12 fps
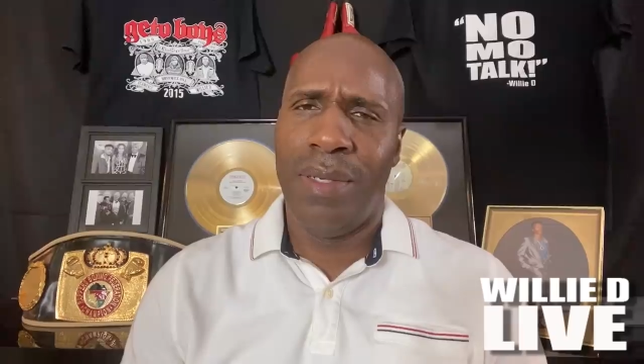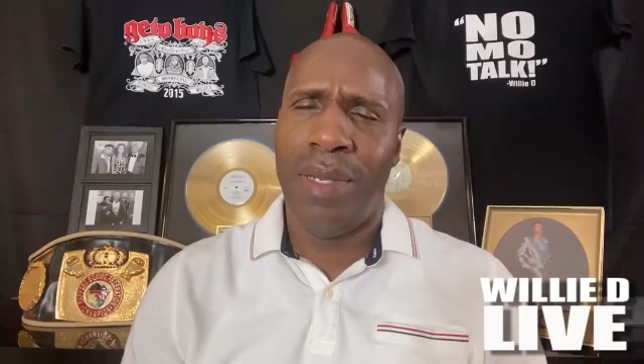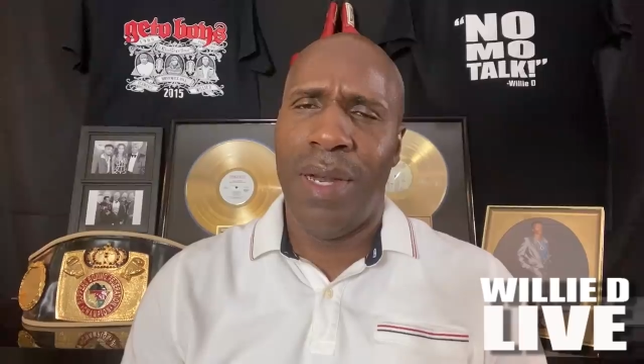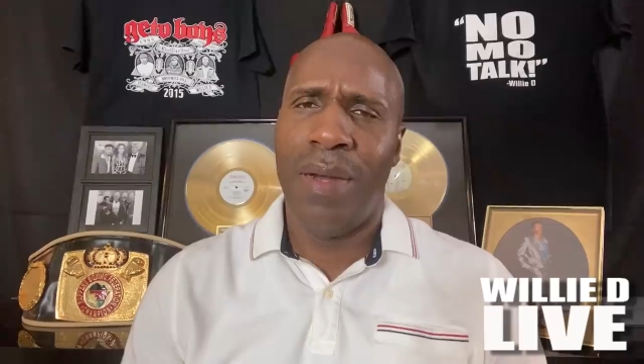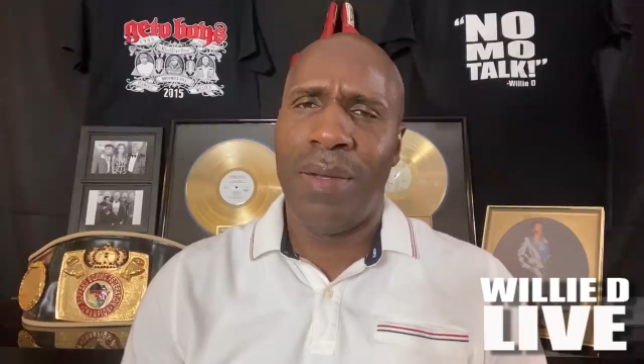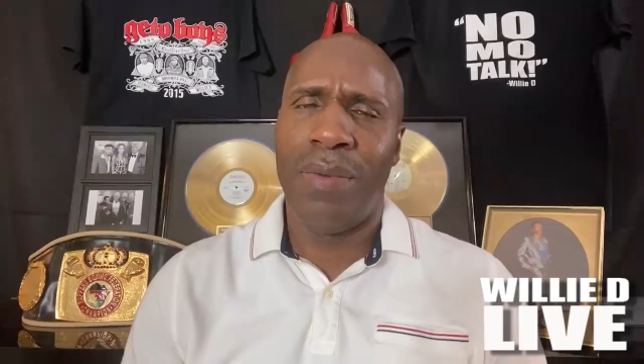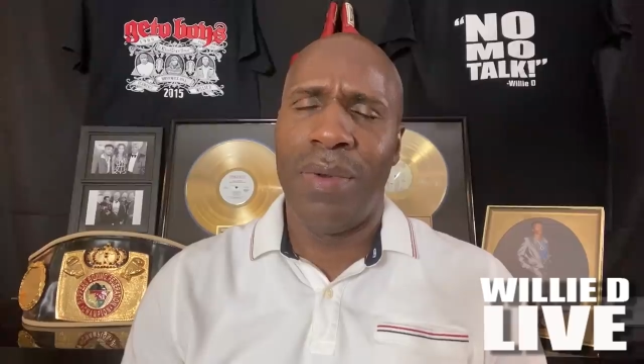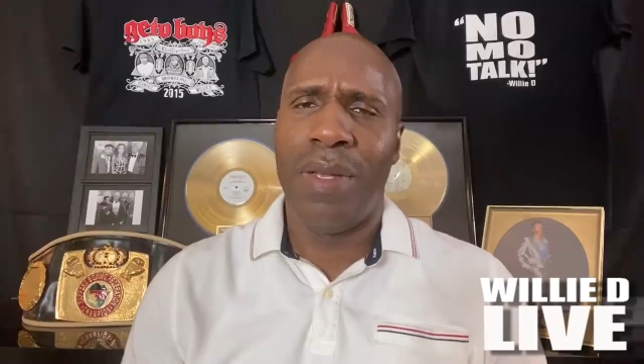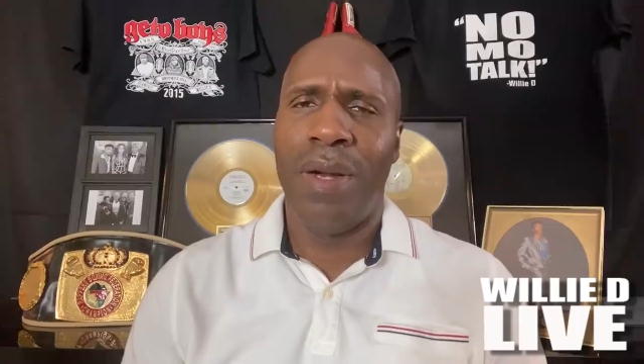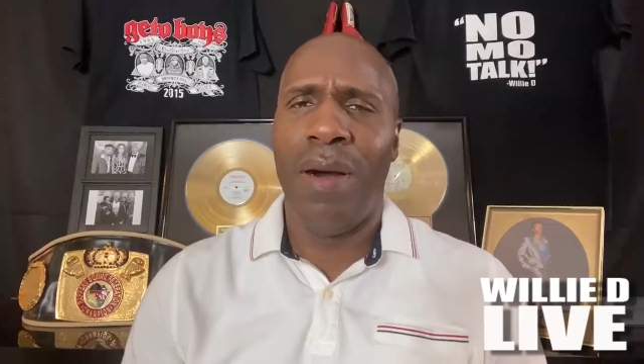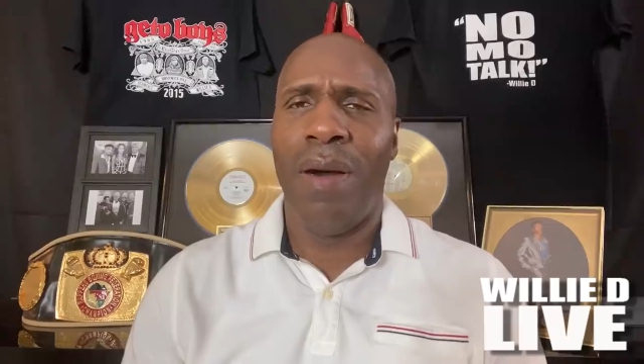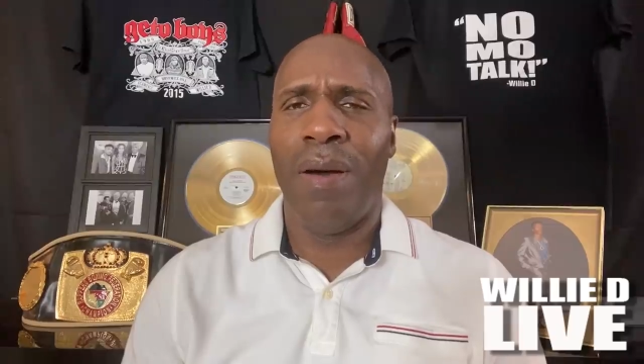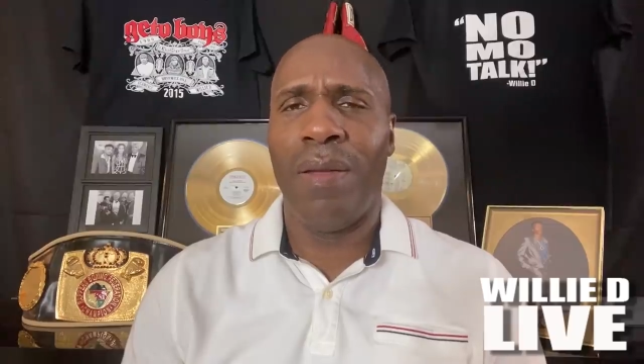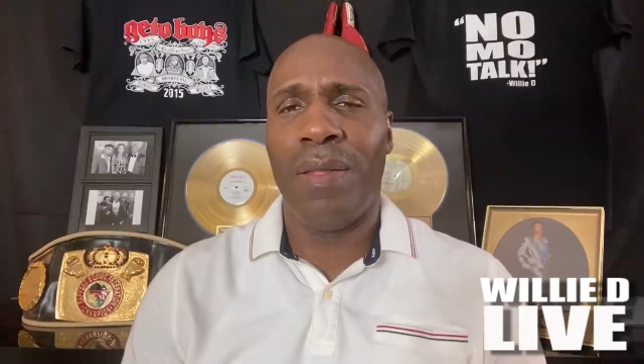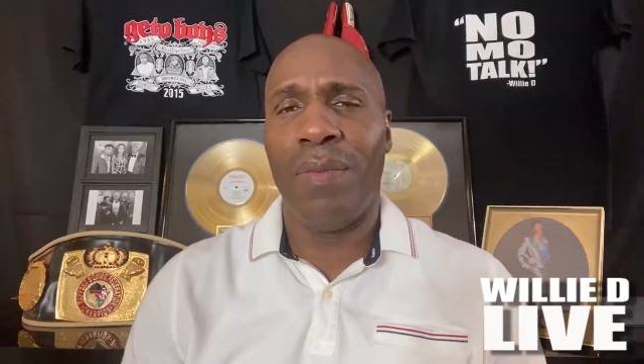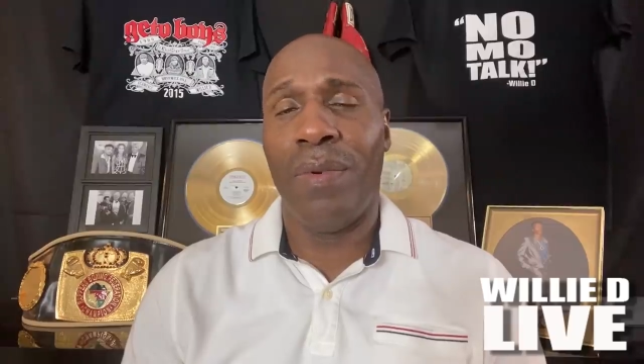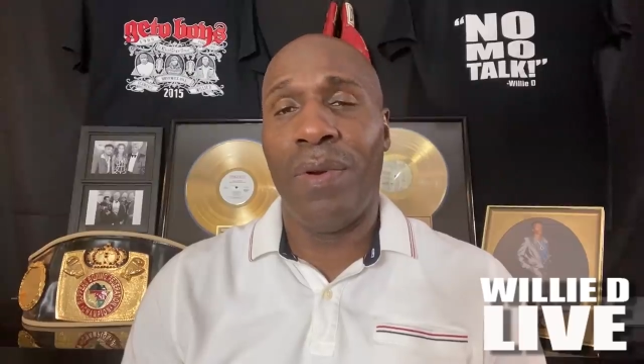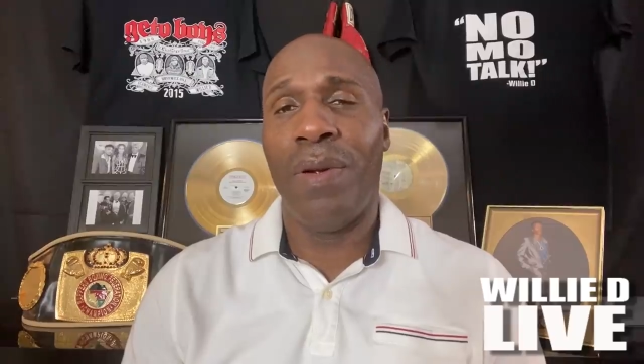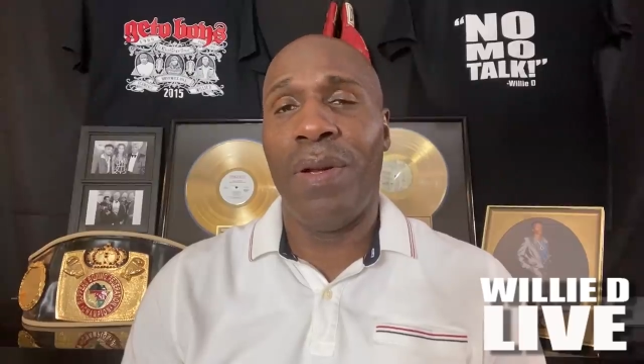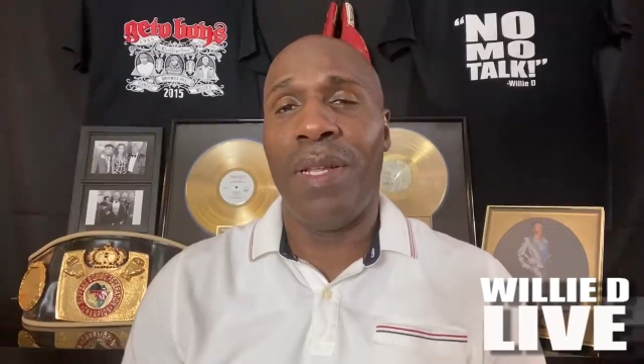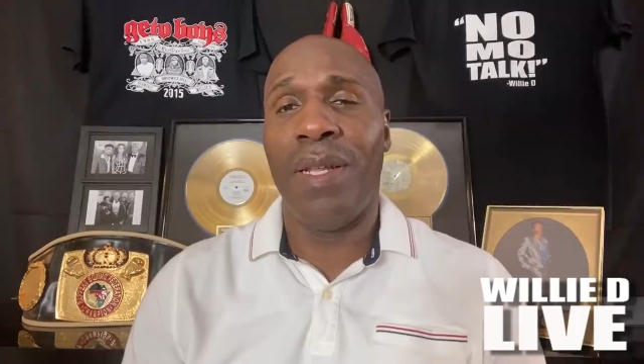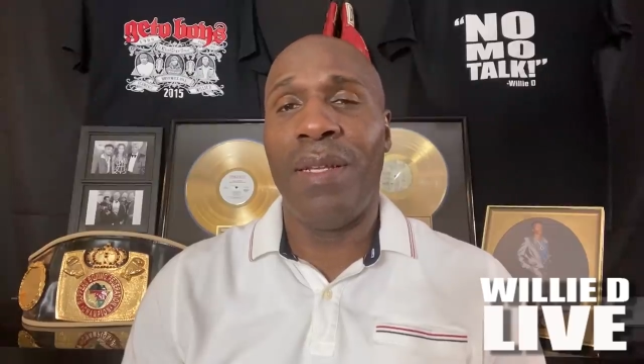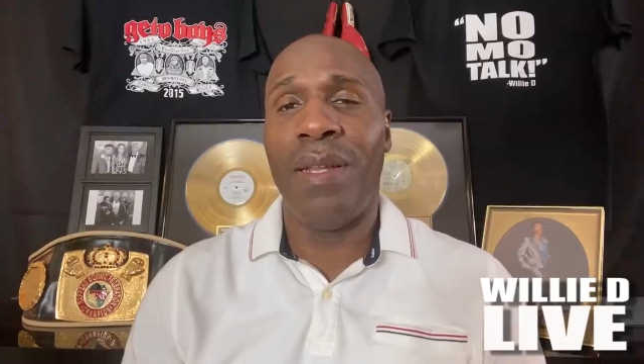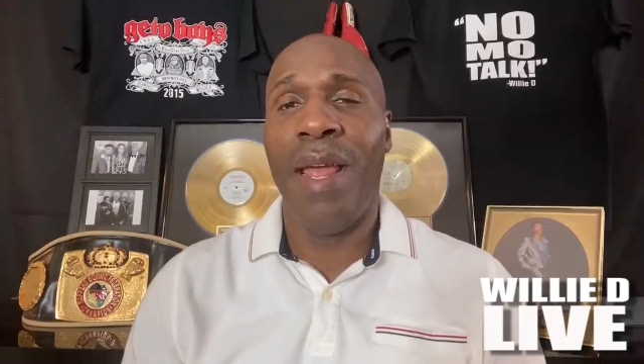Y'all can recall the word
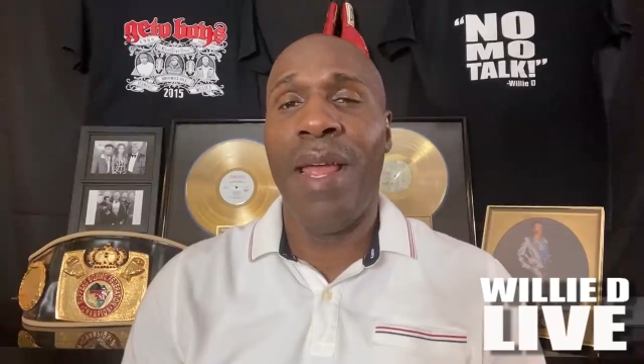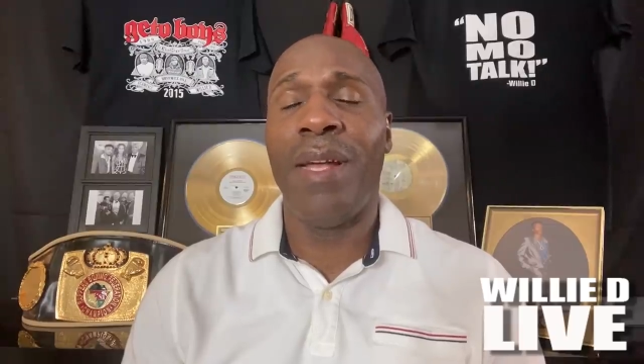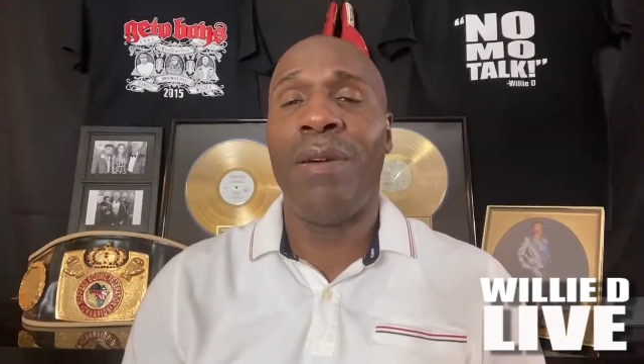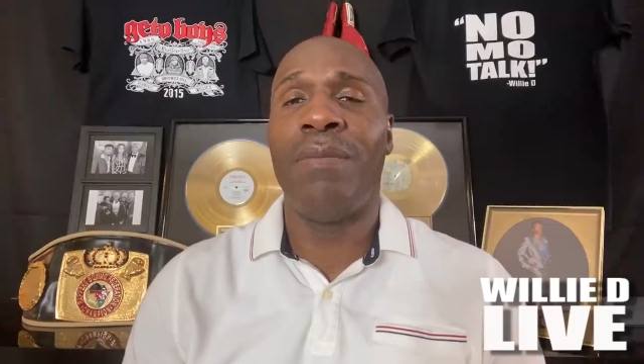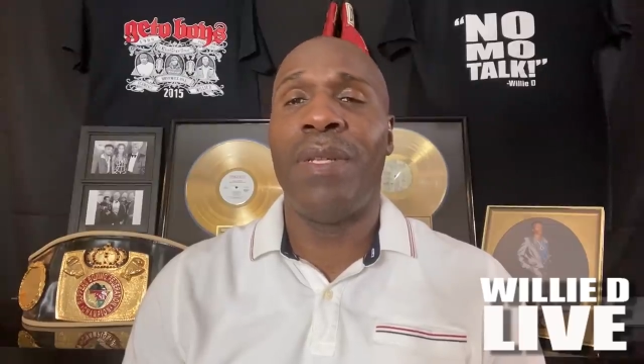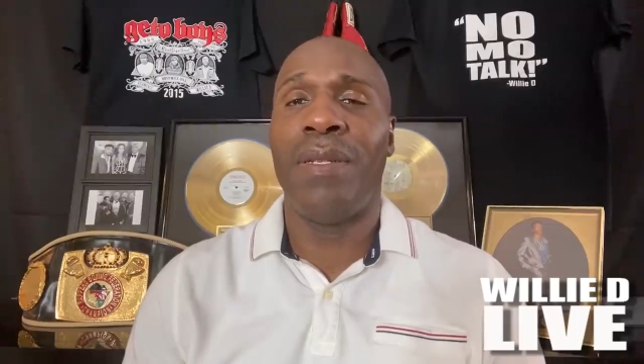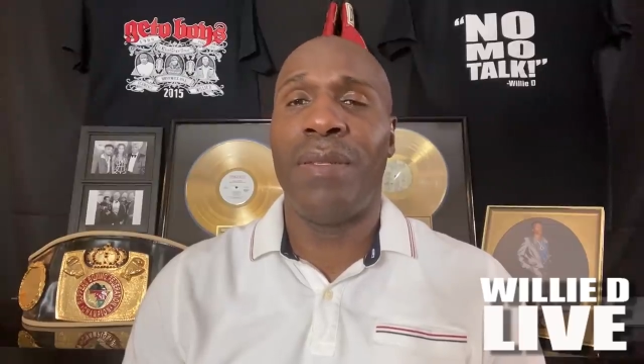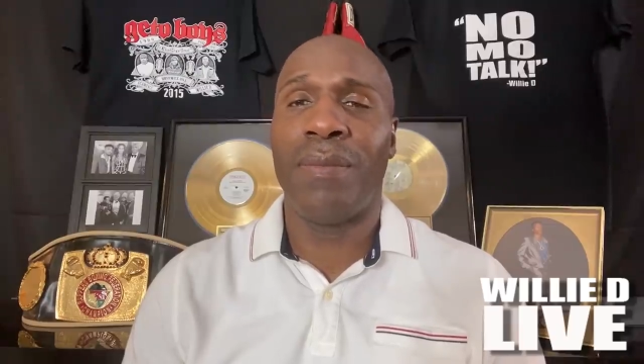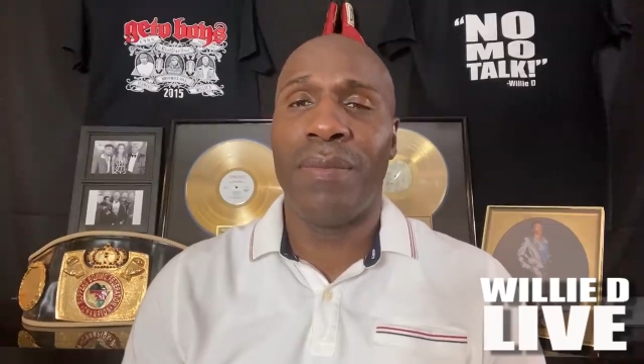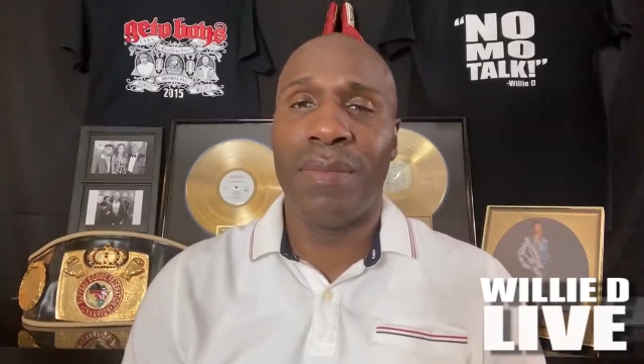entanglement